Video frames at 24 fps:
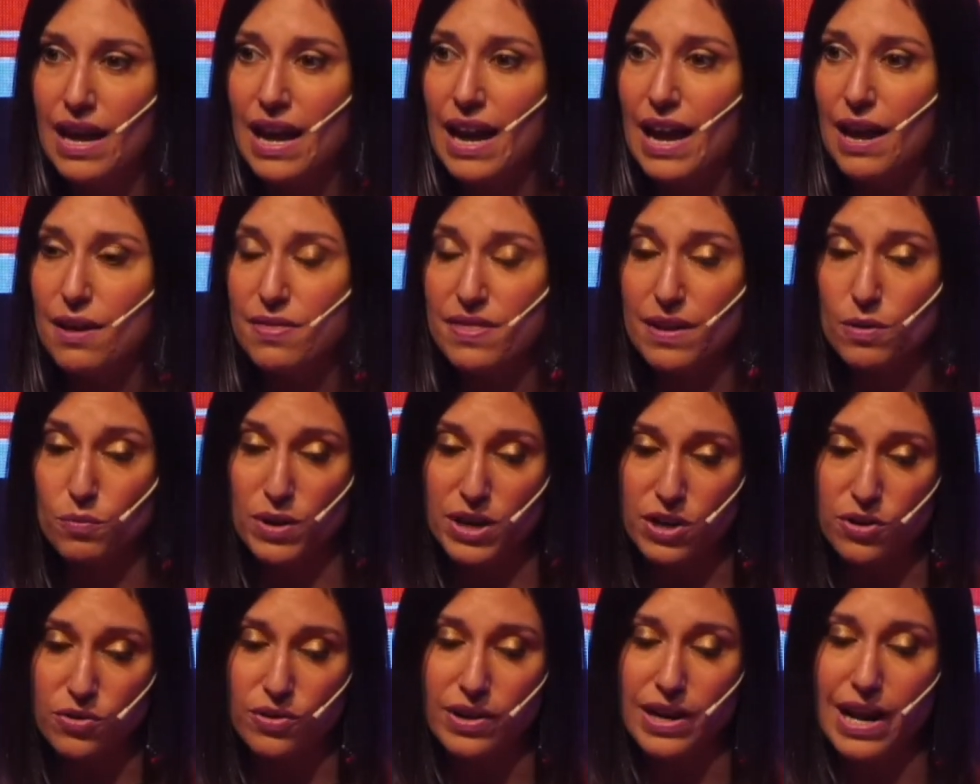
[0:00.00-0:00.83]
And then we
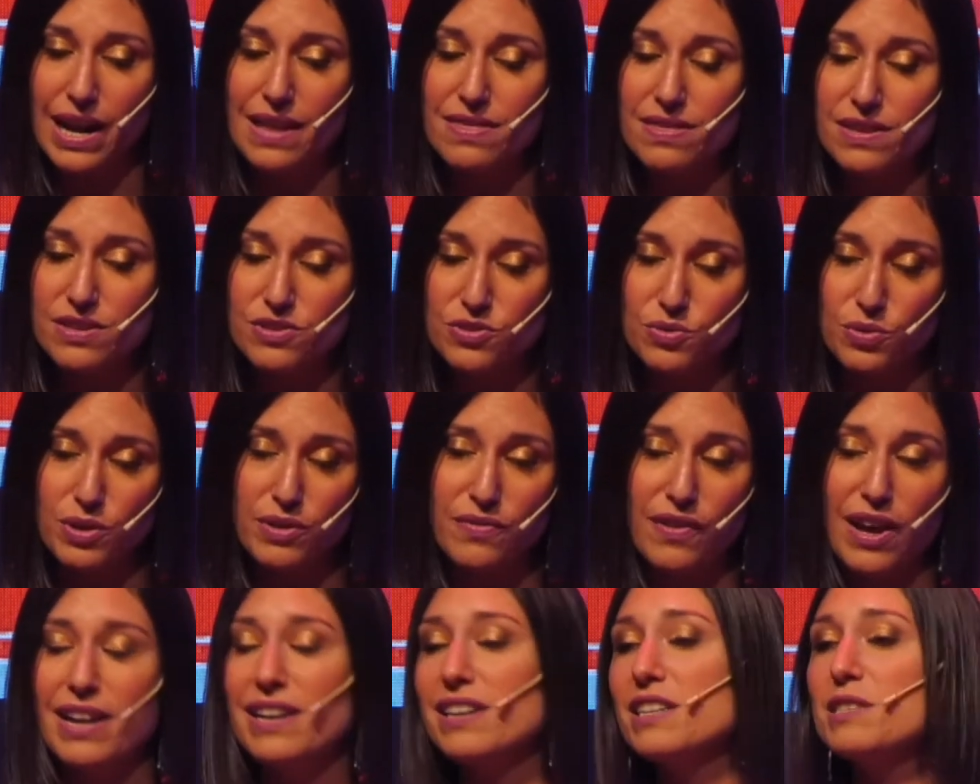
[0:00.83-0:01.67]
create these sort of
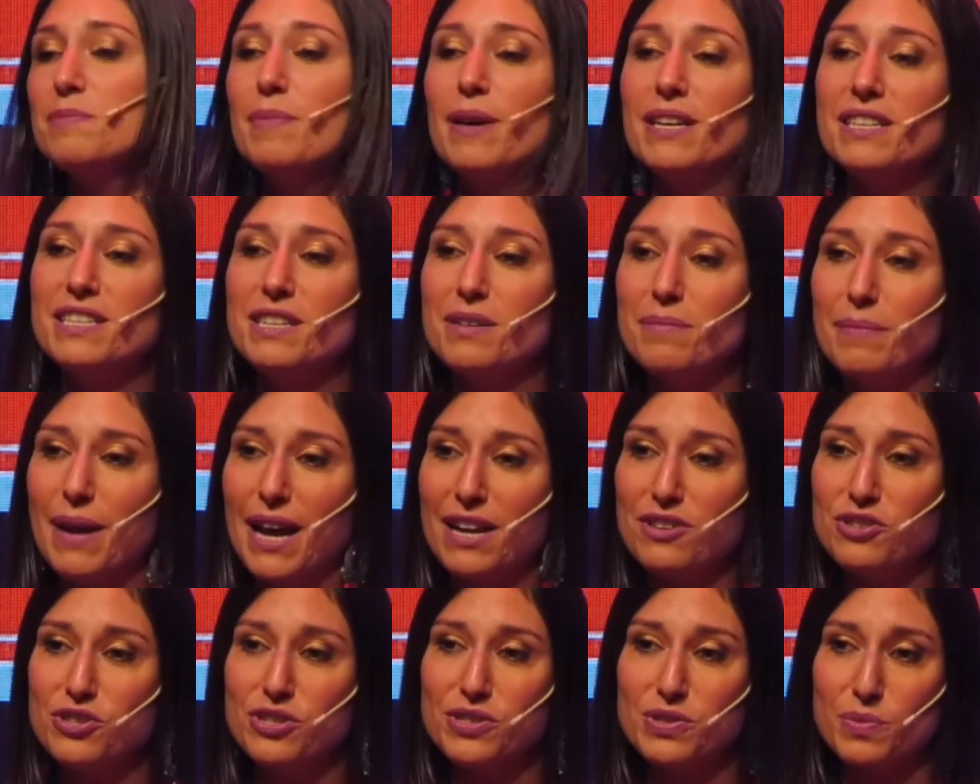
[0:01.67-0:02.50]
unexpected
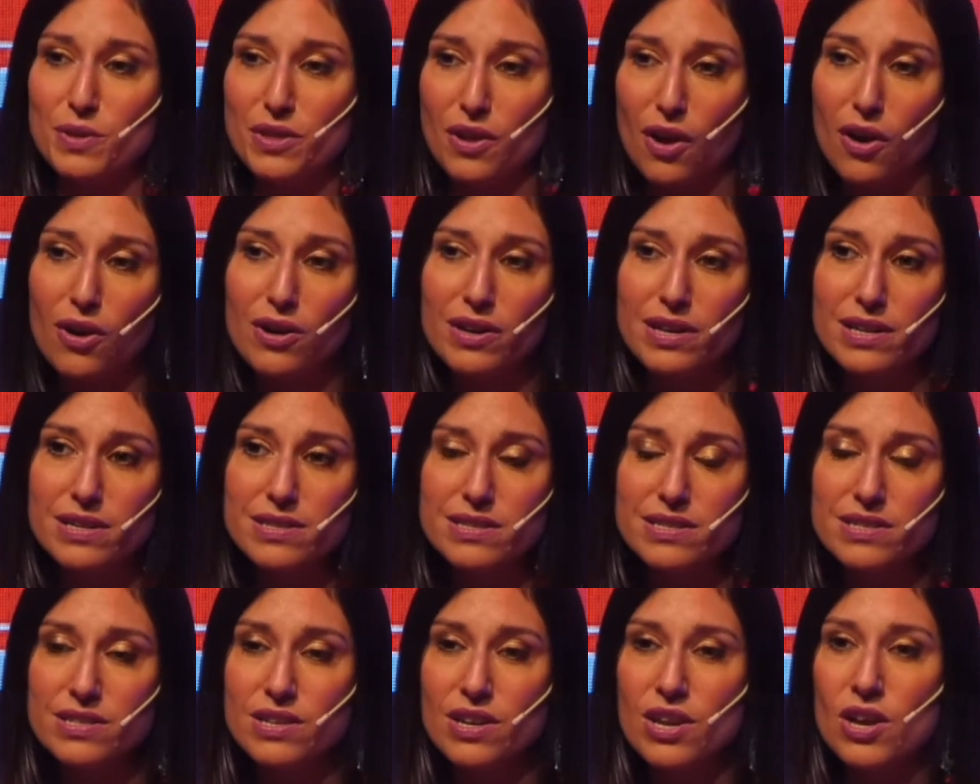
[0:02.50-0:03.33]
matches with
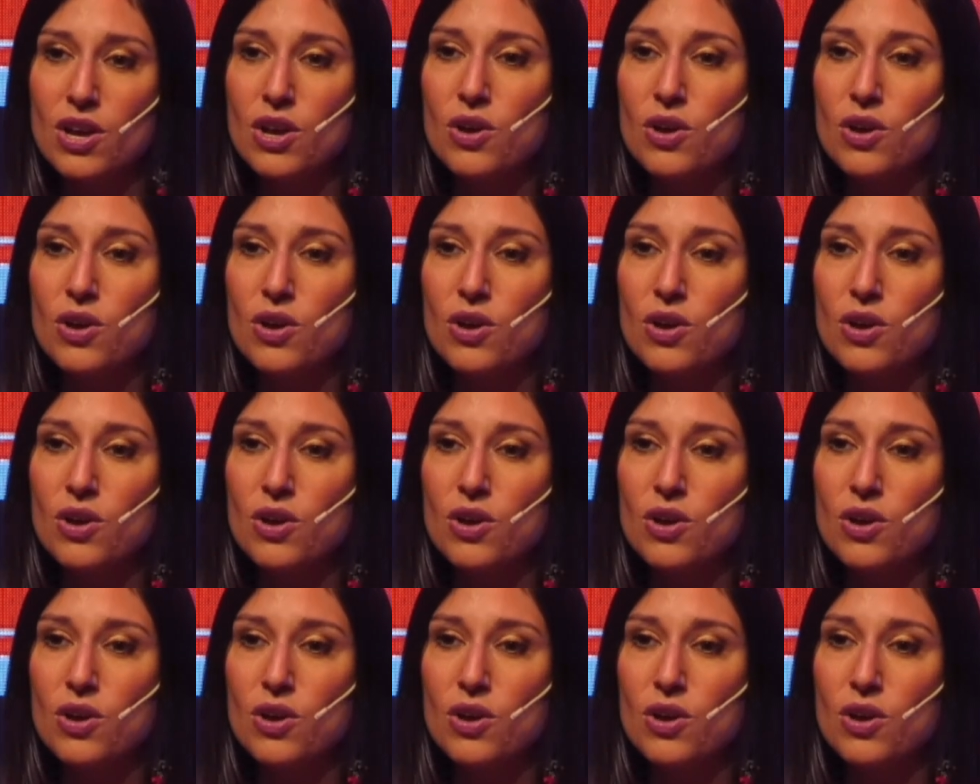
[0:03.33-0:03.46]
artists